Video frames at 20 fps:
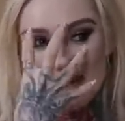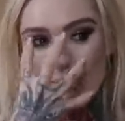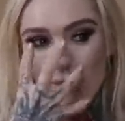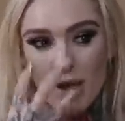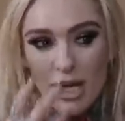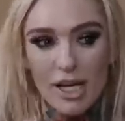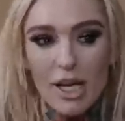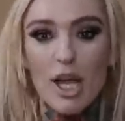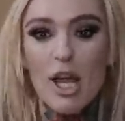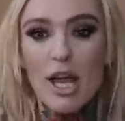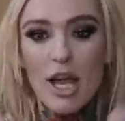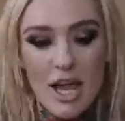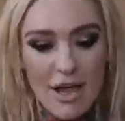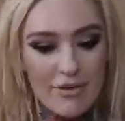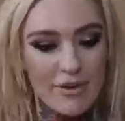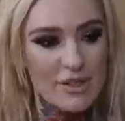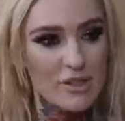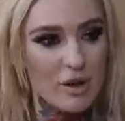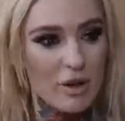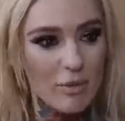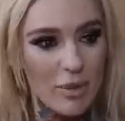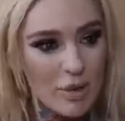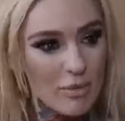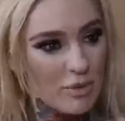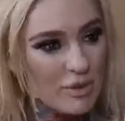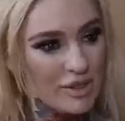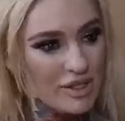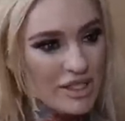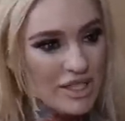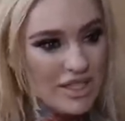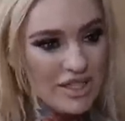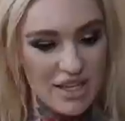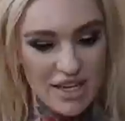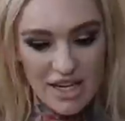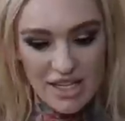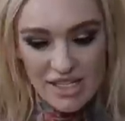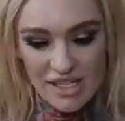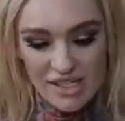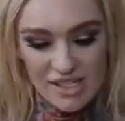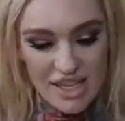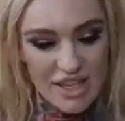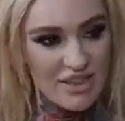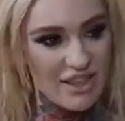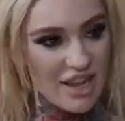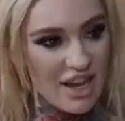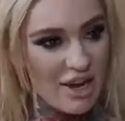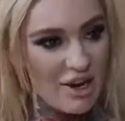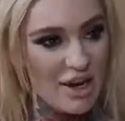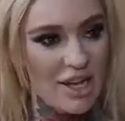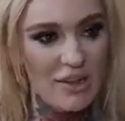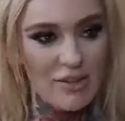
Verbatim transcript: And I'm like, yeah. if it's on my pussy, then I can sit there